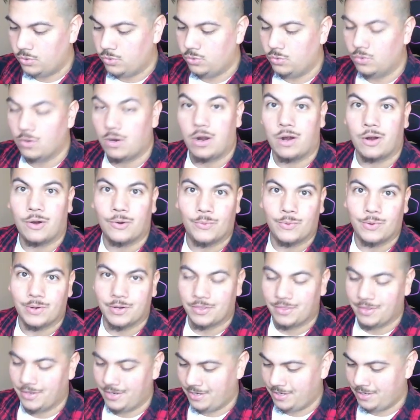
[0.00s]
Cool
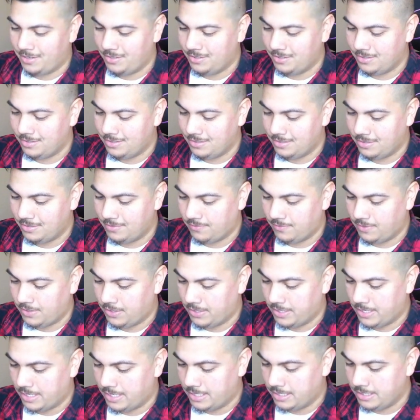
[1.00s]
artwork there.
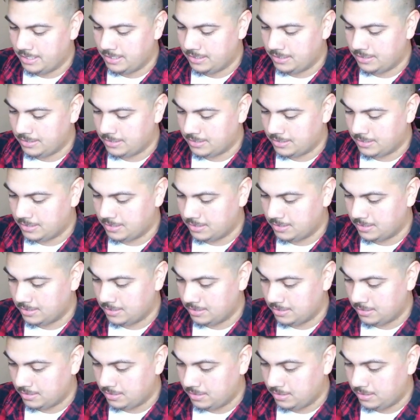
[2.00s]
Very nice.
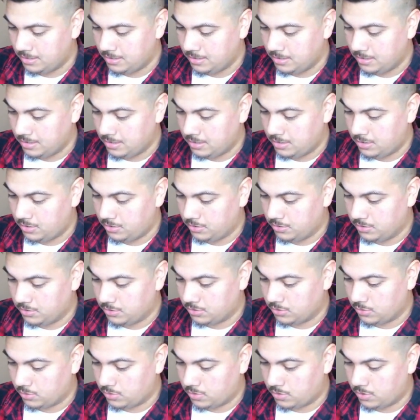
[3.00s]
Another
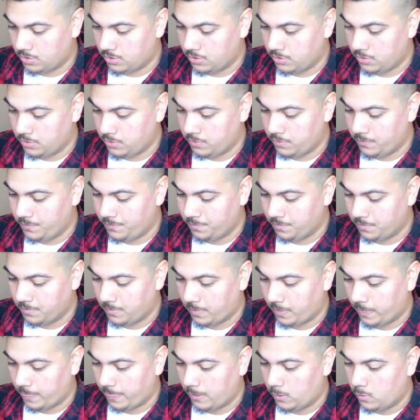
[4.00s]
Zoro.
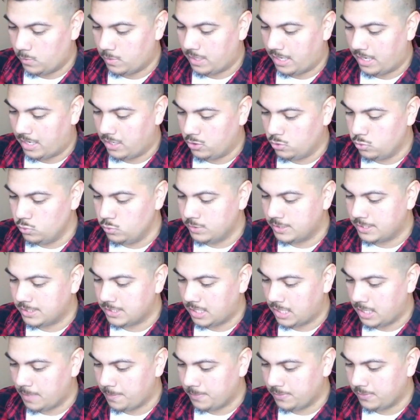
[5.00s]
We got
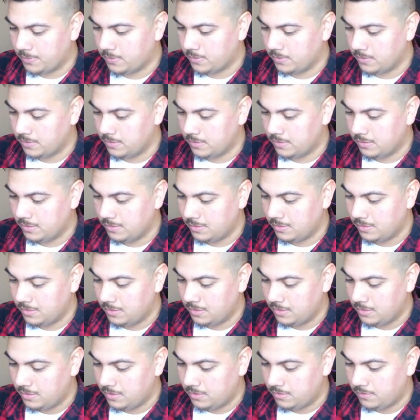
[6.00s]
Usopp.
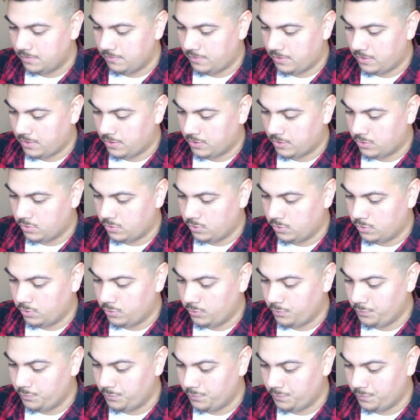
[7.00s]
Very
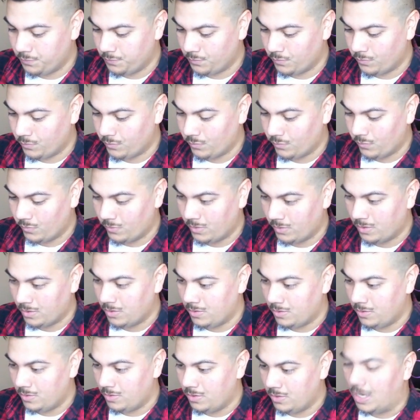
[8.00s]
cool.
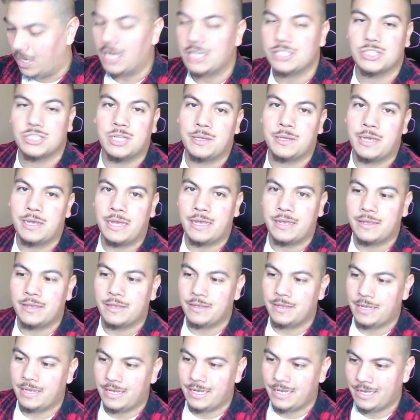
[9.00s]
Also,
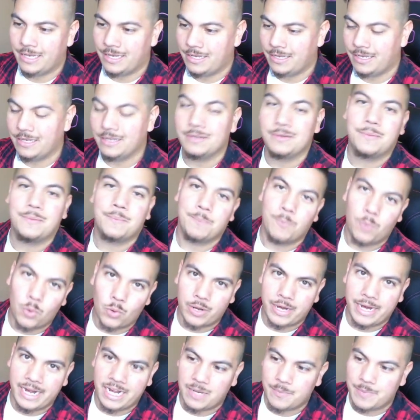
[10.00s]
I, I
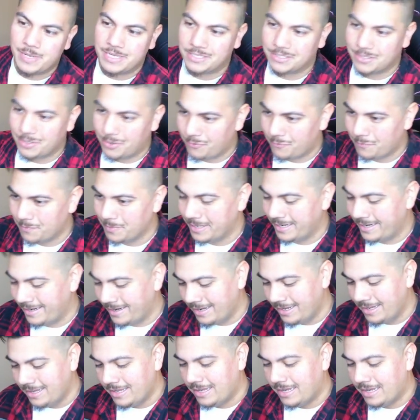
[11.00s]
more anime stuff, but